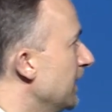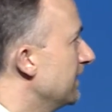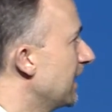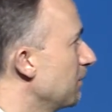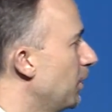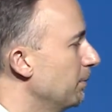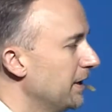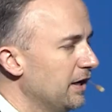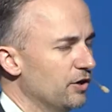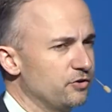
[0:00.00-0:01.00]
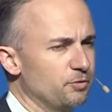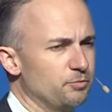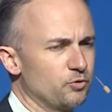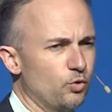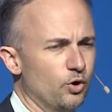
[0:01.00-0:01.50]
Take a moment here to
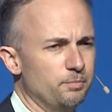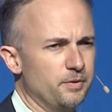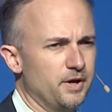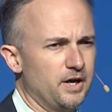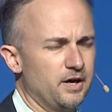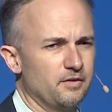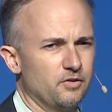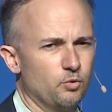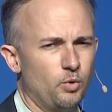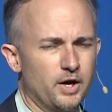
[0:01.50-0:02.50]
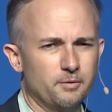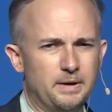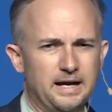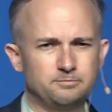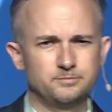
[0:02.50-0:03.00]
absorb the water
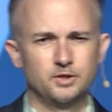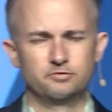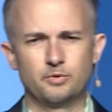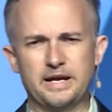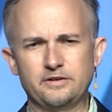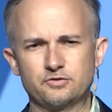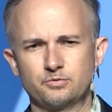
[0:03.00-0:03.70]
map of rates,